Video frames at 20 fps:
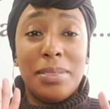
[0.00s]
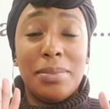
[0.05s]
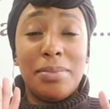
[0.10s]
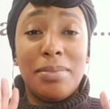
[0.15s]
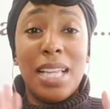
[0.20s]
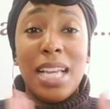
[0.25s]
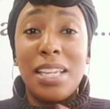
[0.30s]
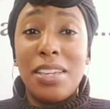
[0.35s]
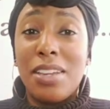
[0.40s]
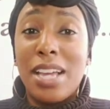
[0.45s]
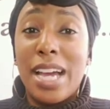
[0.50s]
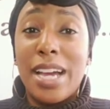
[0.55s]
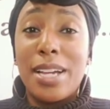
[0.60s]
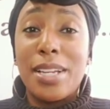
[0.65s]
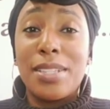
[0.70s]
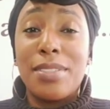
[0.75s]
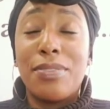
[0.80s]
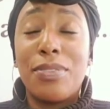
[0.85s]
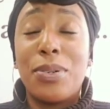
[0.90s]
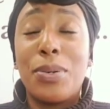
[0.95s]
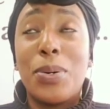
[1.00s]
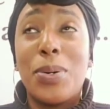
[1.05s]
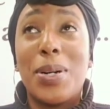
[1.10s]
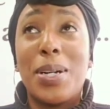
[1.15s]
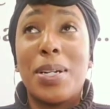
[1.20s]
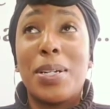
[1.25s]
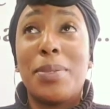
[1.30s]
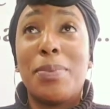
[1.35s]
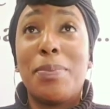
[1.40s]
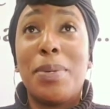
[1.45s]
Thank you guys
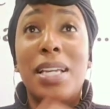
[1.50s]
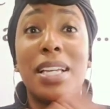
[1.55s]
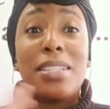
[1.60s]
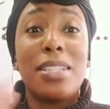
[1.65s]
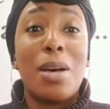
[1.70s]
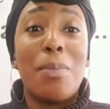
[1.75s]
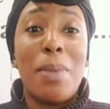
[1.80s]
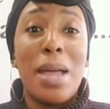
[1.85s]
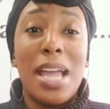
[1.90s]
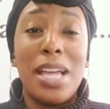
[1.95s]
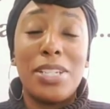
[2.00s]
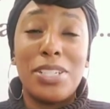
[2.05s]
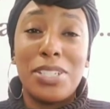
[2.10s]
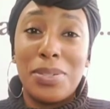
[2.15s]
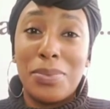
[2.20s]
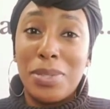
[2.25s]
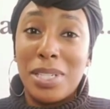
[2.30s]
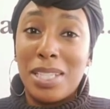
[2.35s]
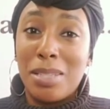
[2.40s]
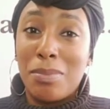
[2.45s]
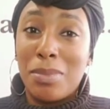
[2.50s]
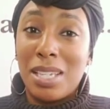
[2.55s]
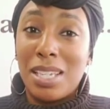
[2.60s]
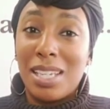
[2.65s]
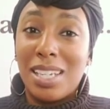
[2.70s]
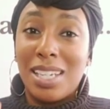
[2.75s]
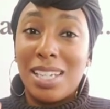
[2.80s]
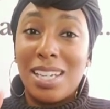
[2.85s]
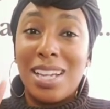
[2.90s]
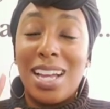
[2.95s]
for being so patient with
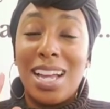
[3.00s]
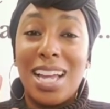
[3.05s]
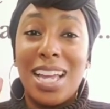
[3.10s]
me.